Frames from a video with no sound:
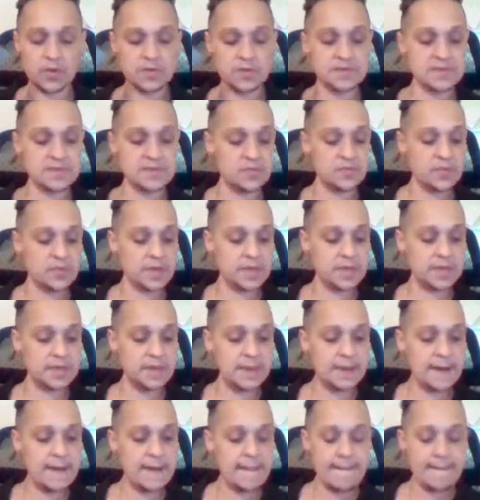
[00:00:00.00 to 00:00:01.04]
person, but
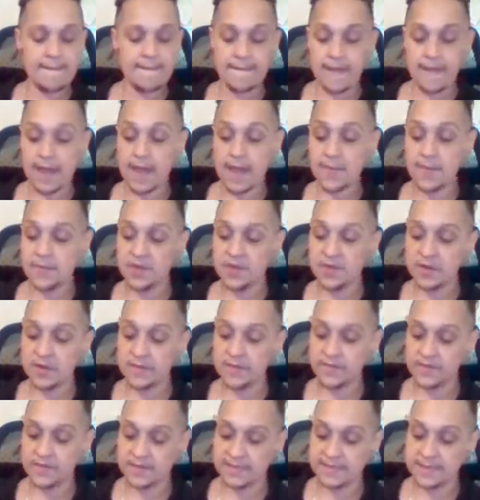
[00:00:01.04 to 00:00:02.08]
I'm
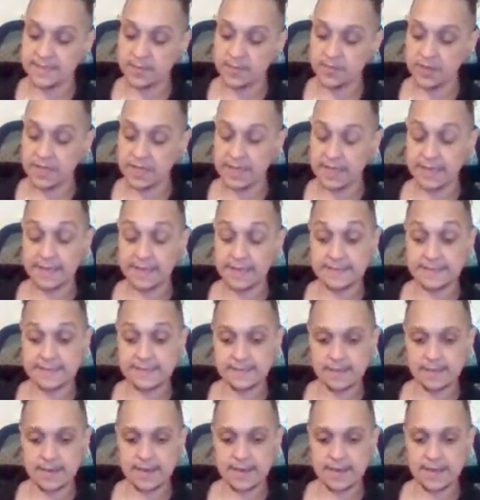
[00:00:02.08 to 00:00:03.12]
hearing for somebody,
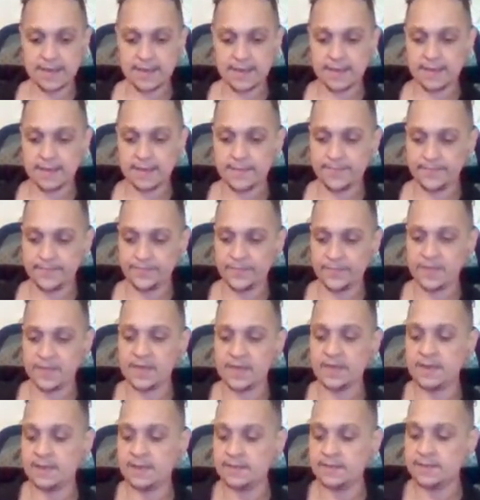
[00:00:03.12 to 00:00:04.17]
it's like
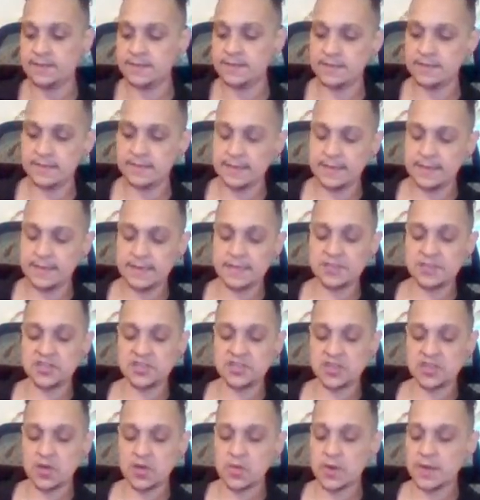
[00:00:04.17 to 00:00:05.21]

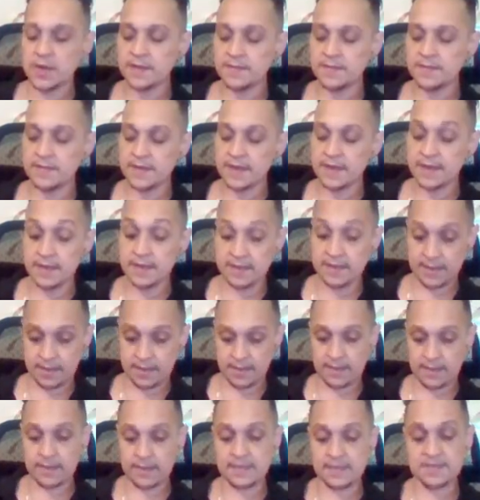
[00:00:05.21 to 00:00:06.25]
showing that,
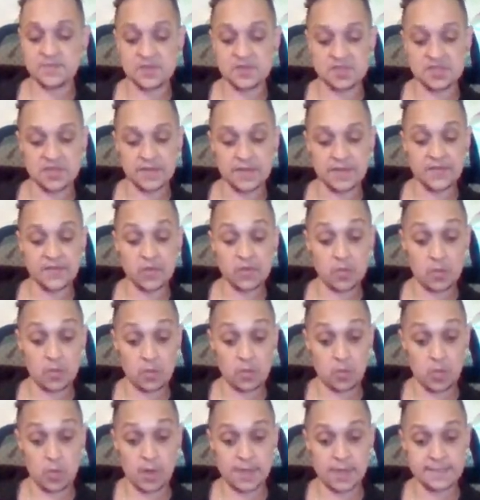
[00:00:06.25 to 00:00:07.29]
especially if you
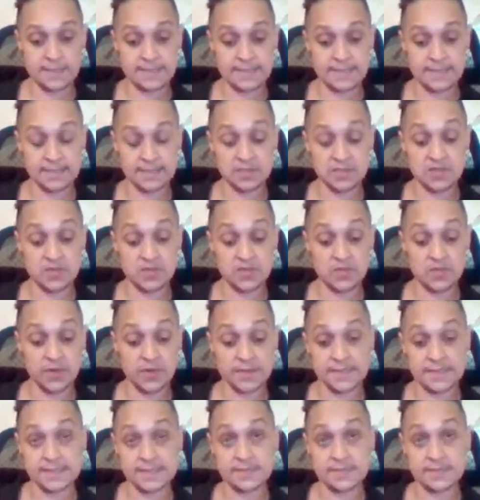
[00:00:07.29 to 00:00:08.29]
were wanting to bring